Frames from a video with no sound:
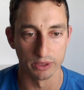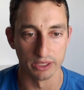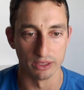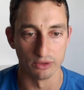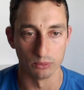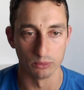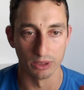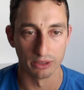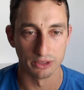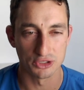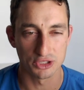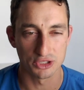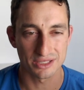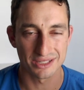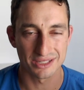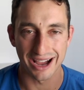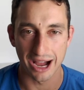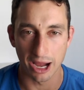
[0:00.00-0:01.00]
as well, and
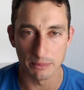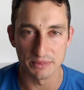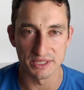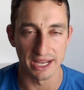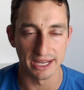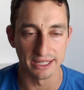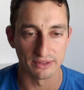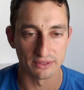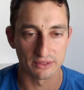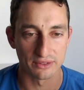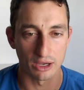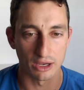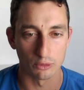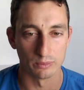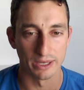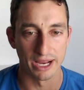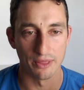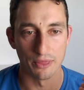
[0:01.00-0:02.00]
just updates
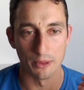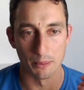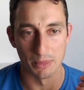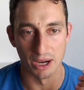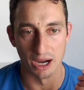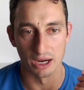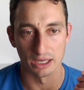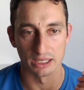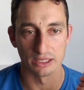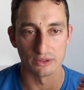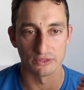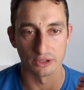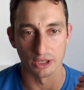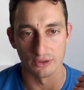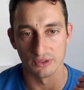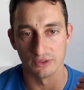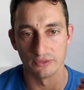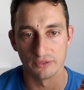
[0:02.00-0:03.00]
around the market. So
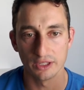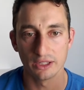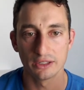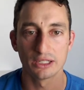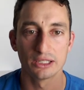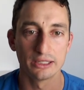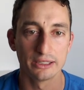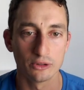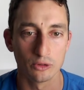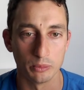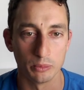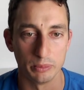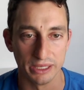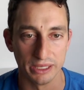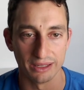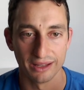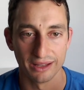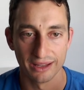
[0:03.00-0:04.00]
if you're feeling a little
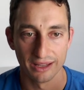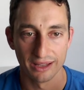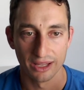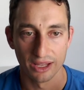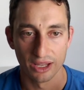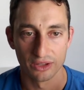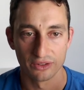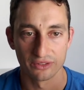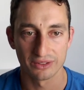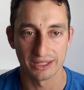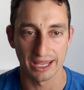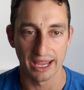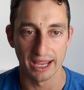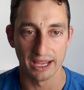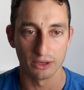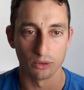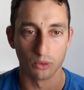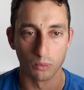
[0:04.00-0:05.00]
bit
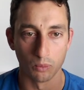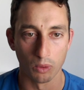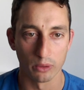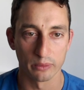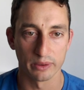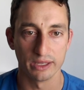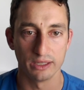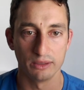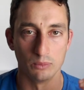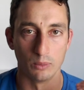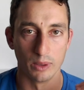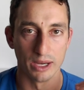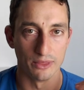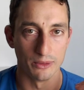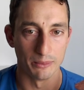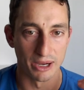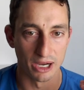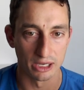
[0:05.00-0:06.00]
scared or worried when
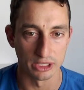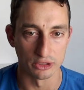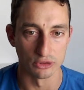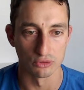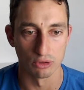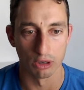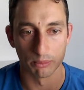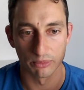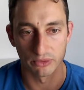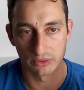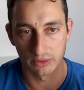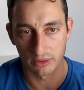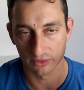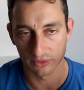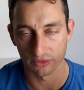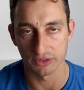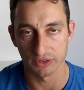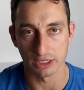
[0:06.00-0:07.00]
the market drops,
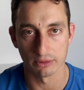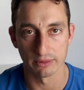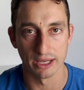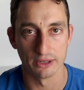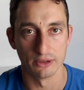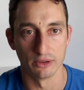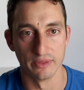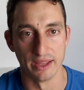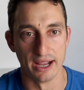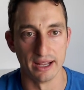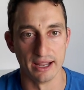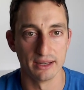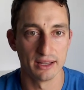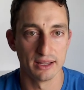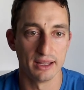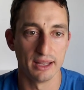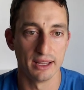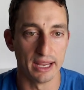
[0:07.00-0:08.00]
stick around on that,
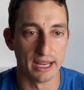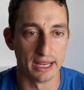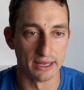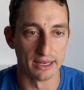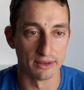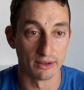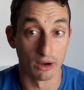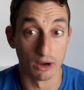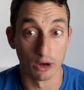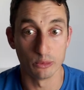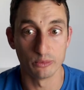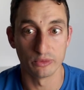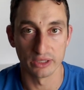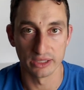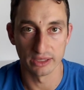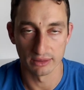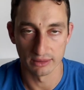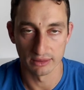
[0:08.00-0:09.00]
and hopefully